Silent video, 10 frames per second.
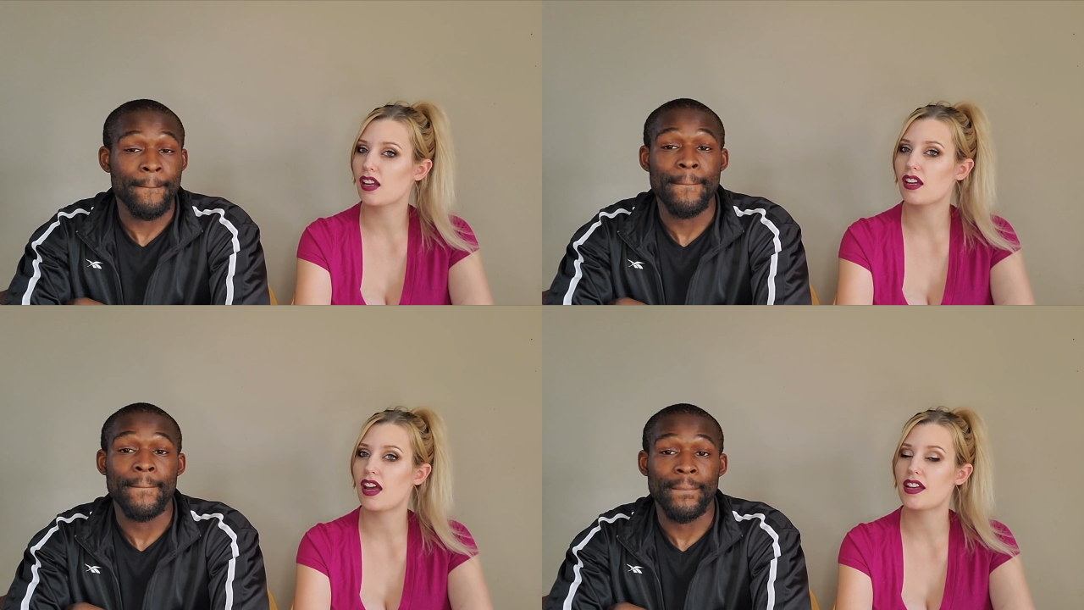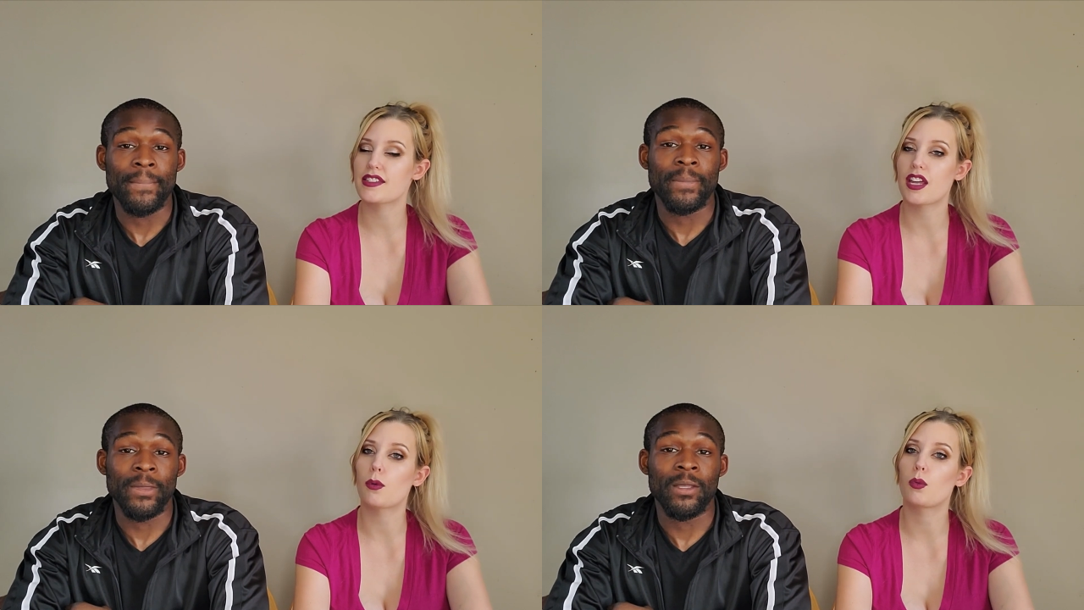Speaker 1: it has
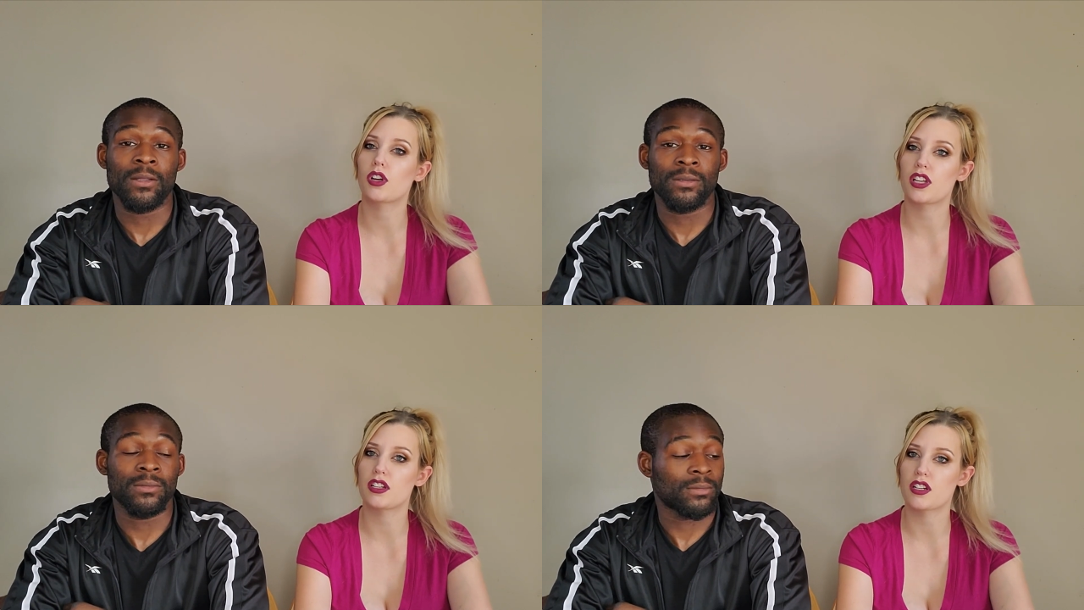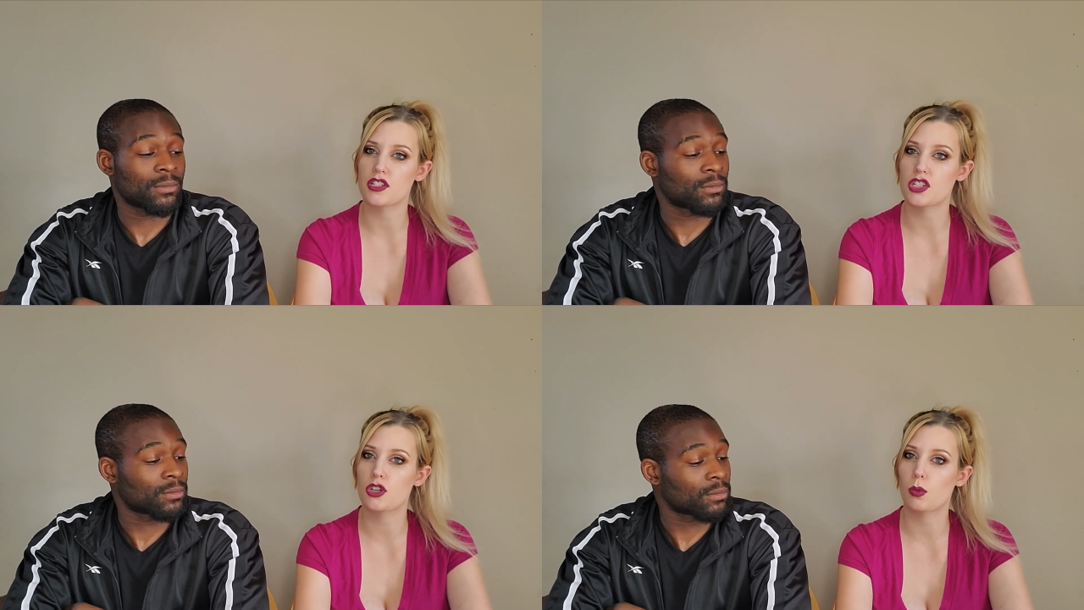that
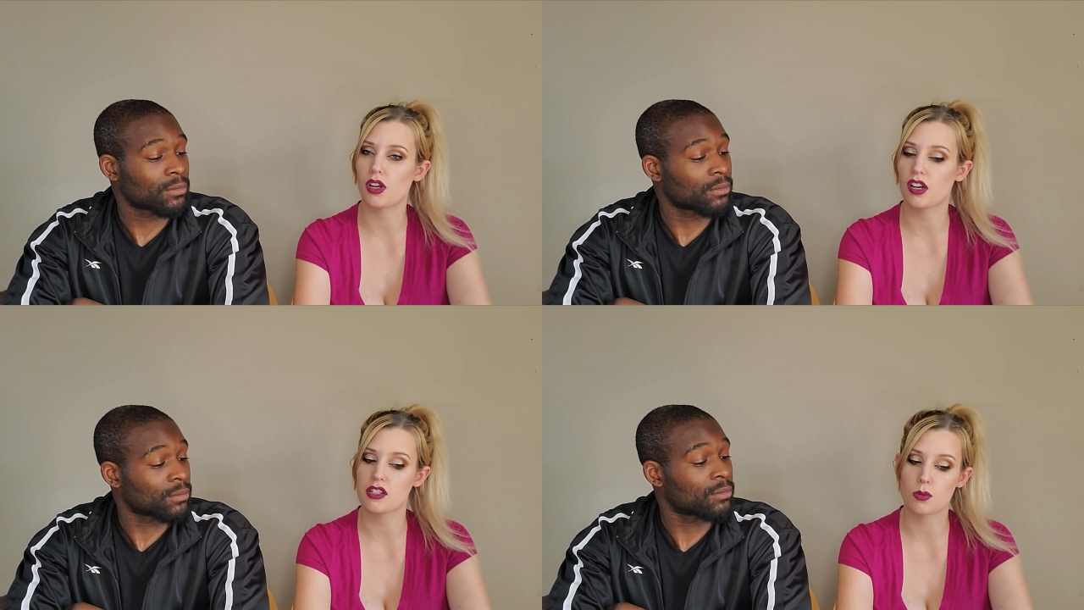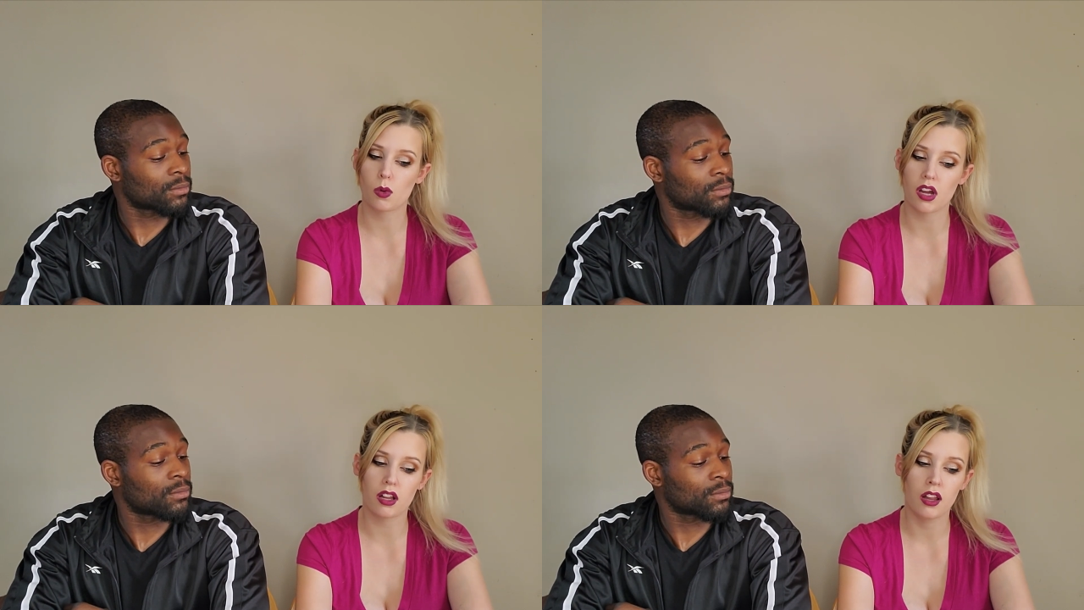woodiness to it as
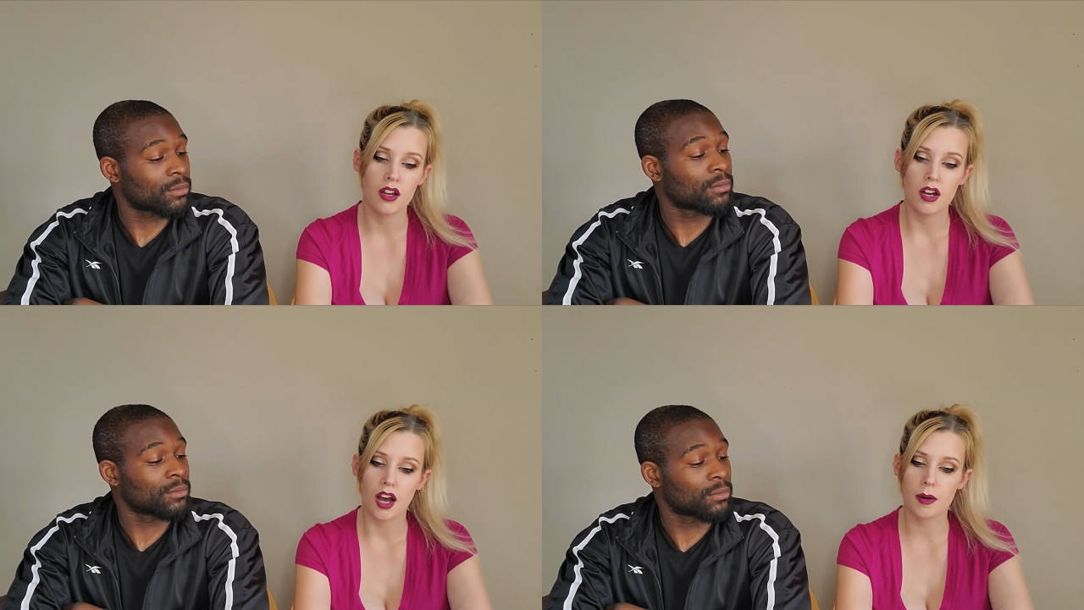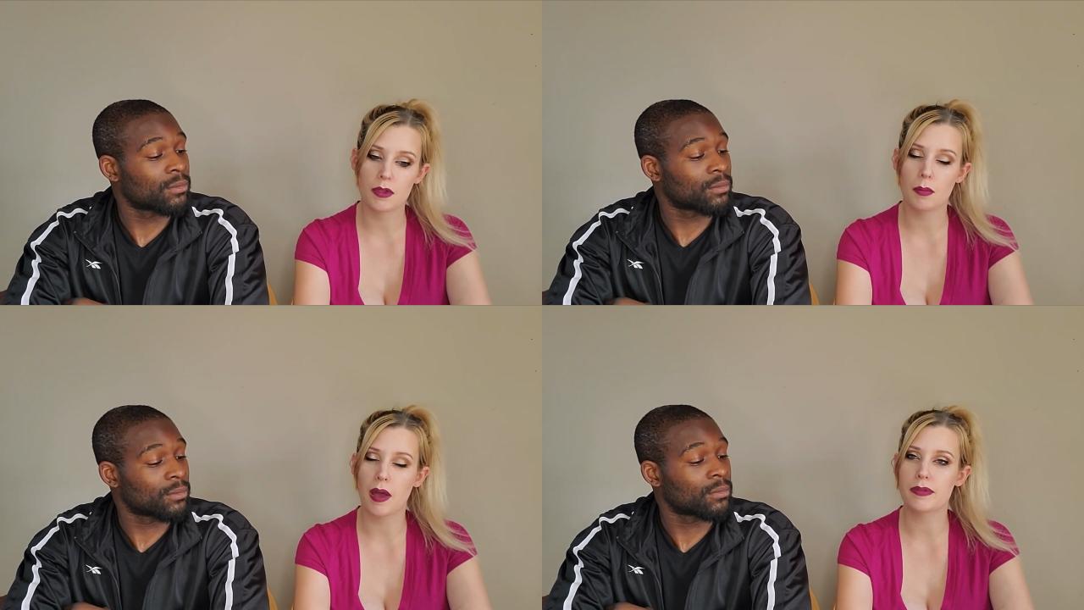well. Mm -hmm. um, the
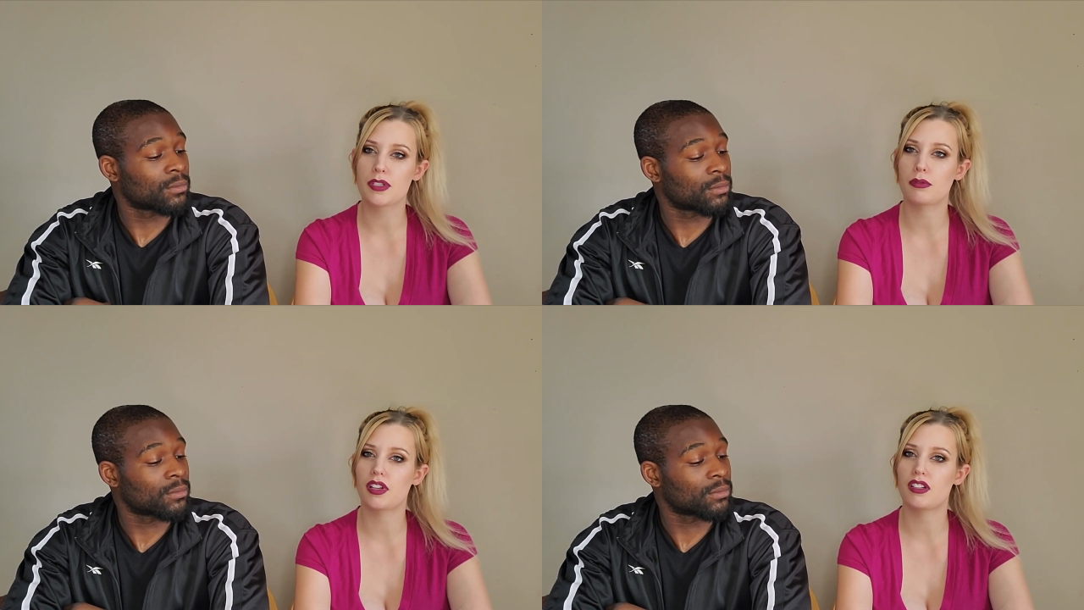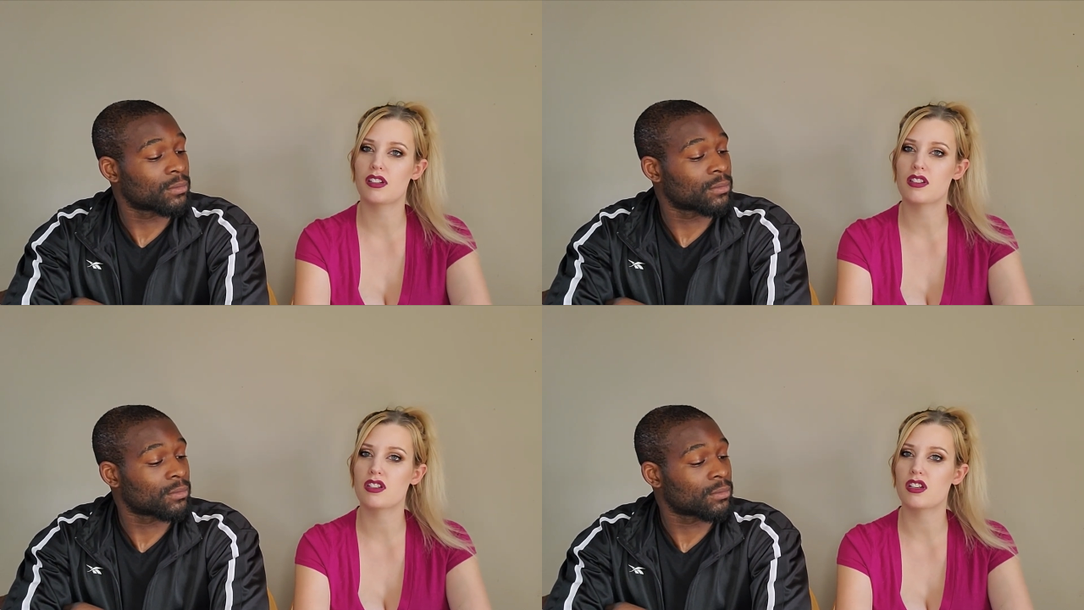Mobster really
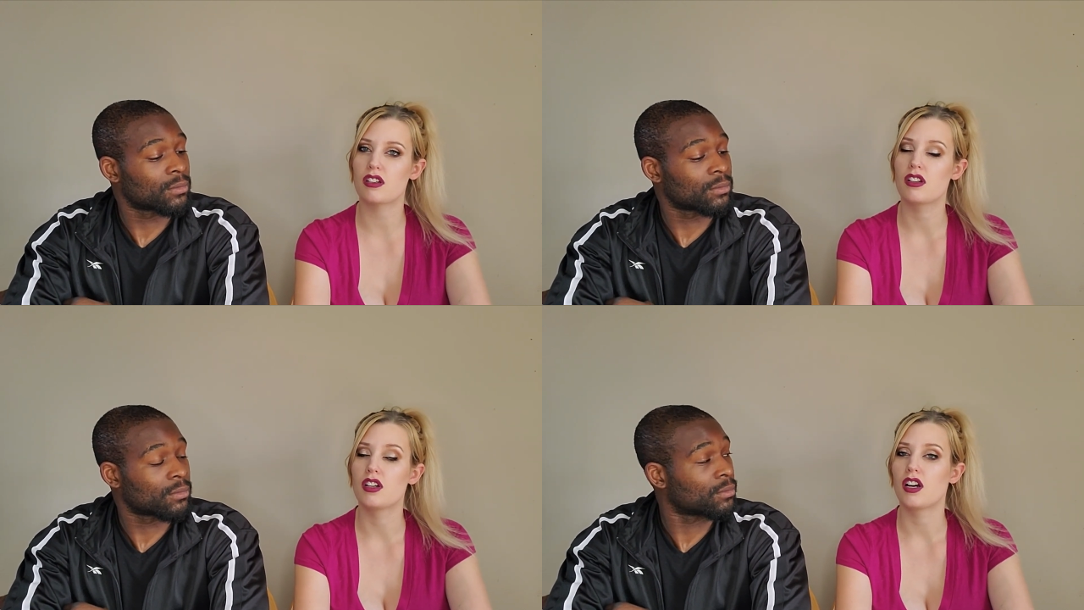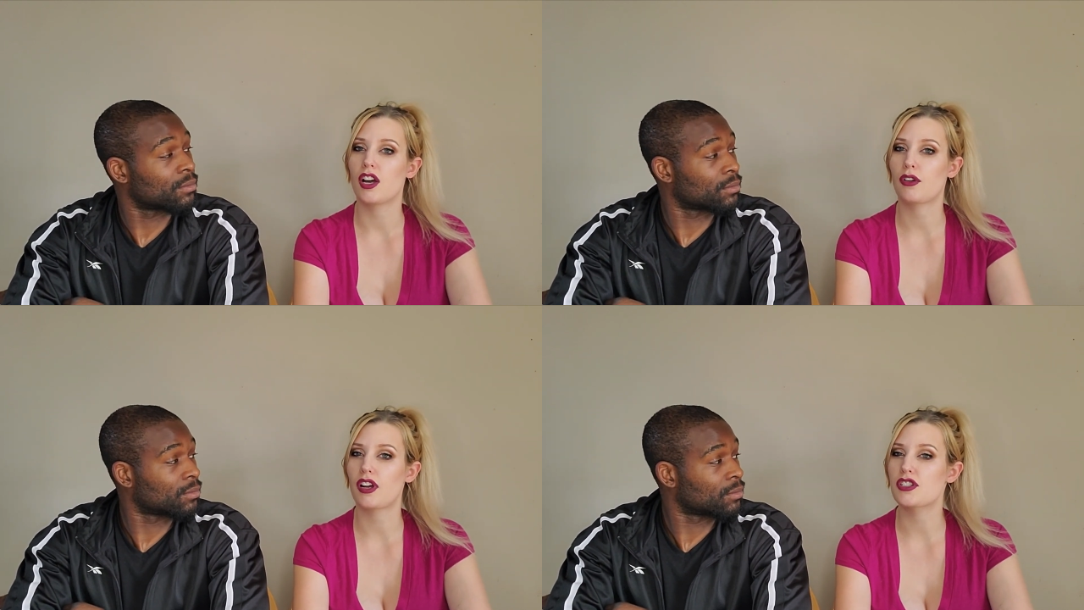does a, a
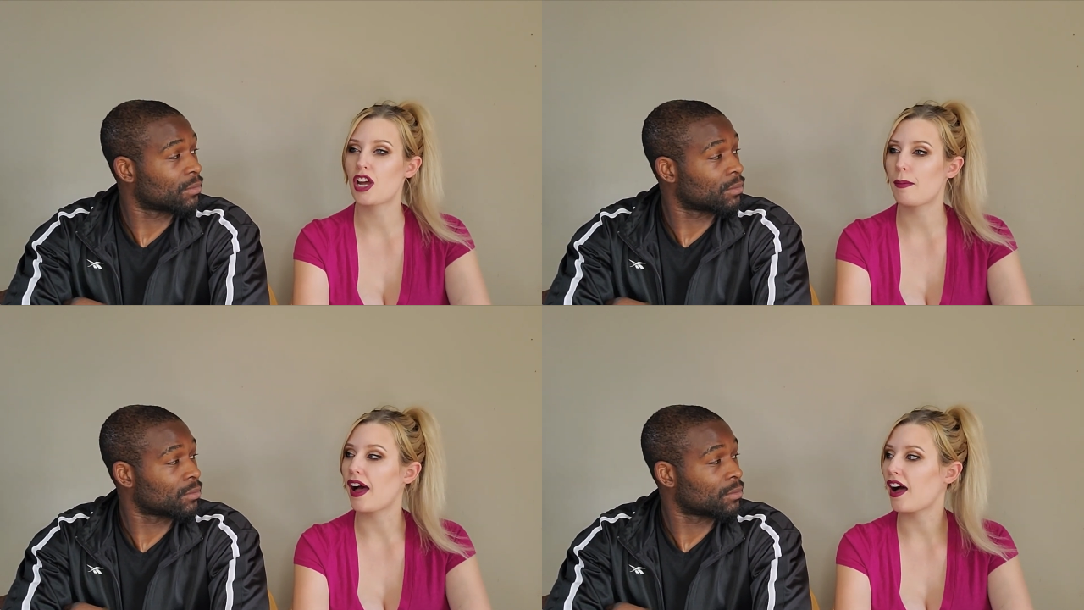great job at